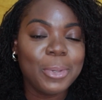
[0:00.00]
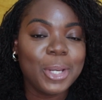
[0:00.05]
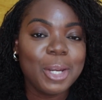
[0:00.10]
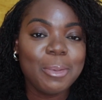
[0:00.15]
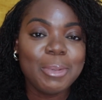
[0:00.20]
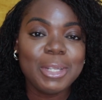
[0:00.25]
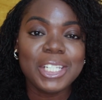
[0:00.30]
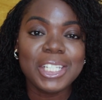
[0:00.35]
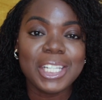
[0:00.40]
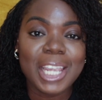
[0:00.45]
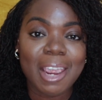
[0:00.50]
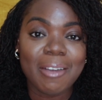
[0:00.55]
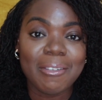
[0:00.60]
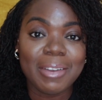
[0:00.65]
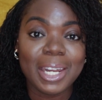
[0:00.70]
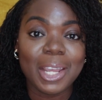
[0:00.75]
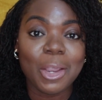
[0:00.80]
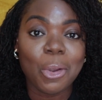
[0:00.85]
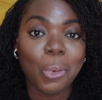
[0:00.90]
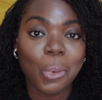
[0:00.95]
going to be
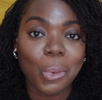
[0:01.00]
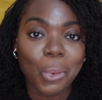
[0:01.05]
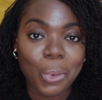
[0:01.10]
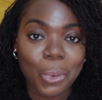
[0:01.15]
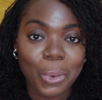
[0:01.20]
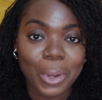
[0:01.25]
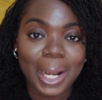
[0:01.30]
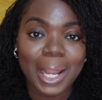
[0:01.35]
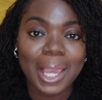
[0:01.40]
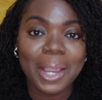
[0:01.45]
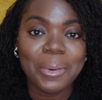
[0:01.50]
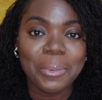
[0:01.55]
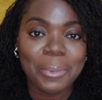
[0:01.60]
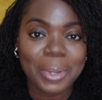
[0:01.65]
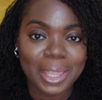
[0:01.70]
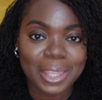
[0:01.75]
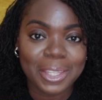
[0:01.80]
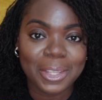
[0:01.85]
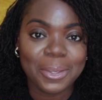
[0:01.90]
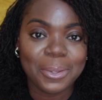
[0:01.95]
sharing it all
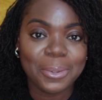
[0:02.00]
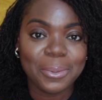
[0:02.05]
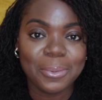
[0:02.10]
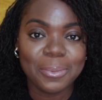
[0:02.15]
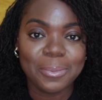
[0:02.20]
with you.